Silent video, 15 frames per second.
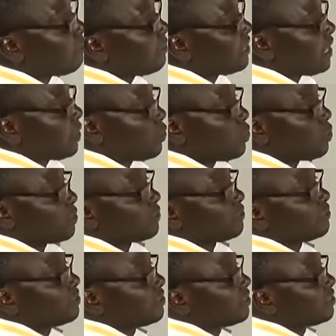meter rule,
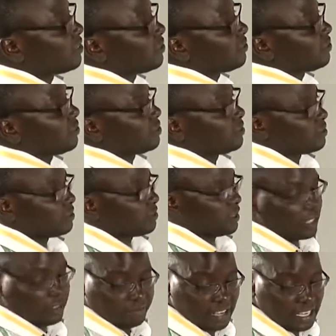
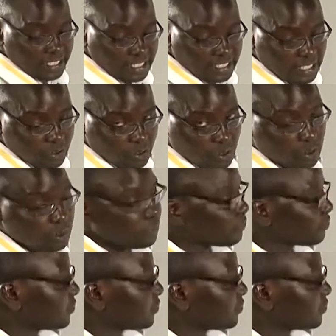the first thing that you do